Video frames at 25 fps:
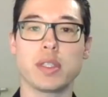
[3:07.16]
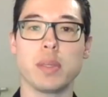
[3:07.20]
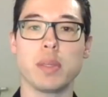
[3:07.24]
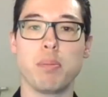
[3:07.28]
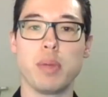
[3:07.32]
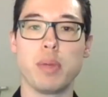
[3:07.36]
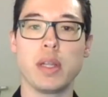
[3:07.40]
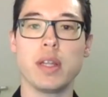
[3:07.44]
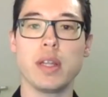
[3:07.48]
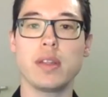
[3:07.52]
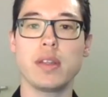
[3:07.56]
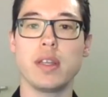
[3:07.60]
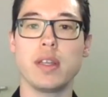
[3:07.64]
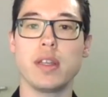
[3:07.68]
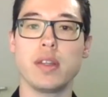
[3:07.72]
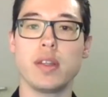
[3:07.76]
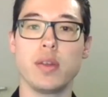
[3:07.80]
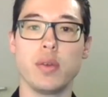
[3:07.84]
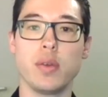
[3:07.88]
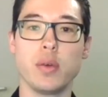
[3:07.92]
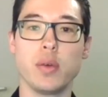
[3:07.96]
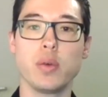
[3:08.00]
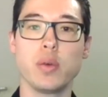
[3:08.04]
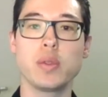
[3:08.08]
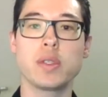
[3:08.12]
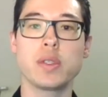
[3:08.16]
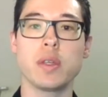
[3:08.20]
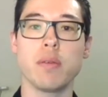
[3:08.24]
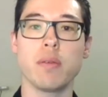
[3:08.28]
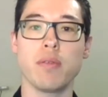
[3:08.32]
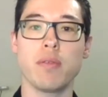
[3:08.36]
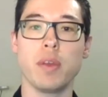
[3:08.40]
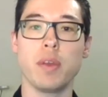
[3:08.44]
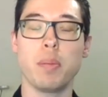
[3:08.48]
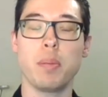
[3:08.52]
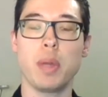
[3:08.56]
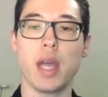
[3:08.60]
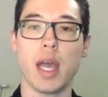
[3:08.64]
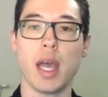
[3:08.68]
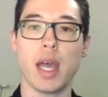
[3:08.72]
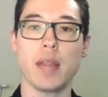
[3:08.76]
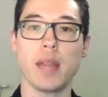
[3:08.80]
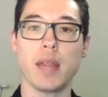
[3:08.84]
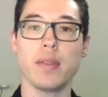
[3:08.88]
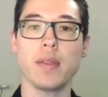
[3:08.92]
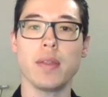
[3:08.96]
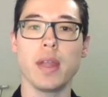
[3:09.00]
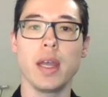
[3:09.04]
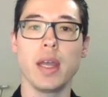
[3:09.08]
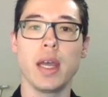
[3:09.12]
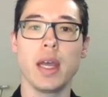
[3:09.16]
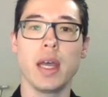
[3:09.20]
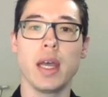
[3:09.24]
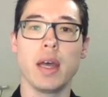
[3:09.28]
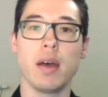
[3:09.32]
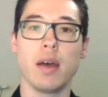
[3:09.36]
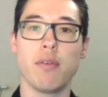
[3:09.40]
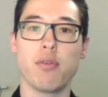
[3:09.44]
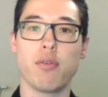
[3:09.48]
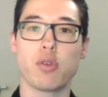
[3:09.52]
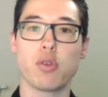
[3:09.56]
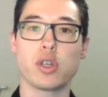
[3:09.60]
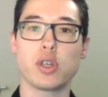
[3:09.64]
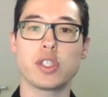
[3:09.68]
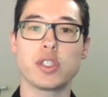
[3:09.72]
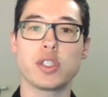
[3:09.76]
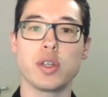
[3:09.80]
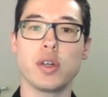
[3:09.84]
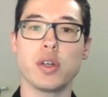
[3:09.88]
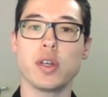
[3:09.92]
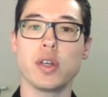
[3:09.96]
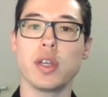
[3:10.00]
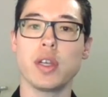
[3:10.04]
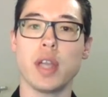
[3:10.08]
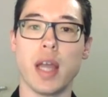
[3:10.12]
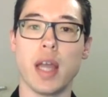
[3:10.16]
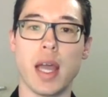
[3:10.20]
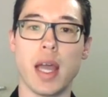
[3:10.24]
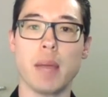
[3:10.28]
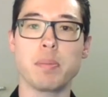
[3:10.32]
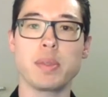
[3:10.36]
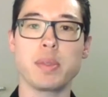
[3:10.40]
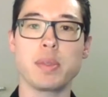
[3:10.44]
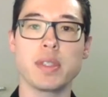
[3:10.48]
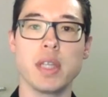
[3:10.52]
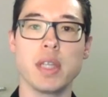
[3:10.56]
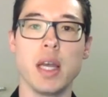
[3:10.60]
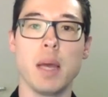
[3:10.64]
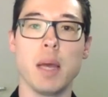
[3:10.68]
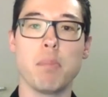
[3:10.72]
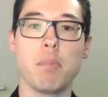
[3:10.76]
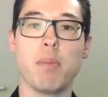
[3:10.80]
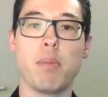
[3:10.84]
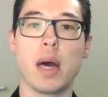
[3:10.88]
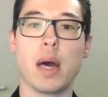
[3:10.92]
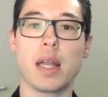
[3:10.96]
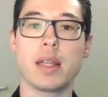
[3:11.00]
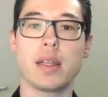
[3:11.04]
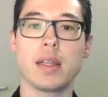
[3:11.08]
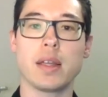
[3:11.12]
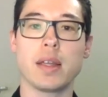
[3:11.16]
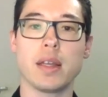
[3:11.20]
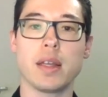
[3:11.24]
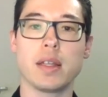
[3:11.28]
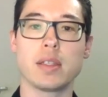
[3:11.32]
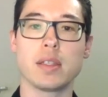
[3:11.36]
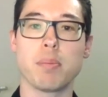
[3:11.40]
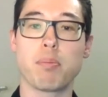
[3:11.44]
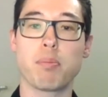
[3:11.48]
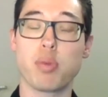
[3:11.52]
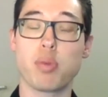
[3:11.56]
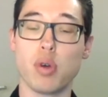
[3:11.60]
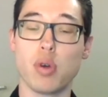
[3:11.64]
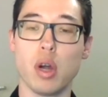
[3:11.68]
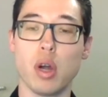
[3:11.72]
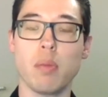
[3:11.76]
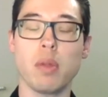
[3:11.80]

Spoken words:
a possibility to use VPN for certain apps, but the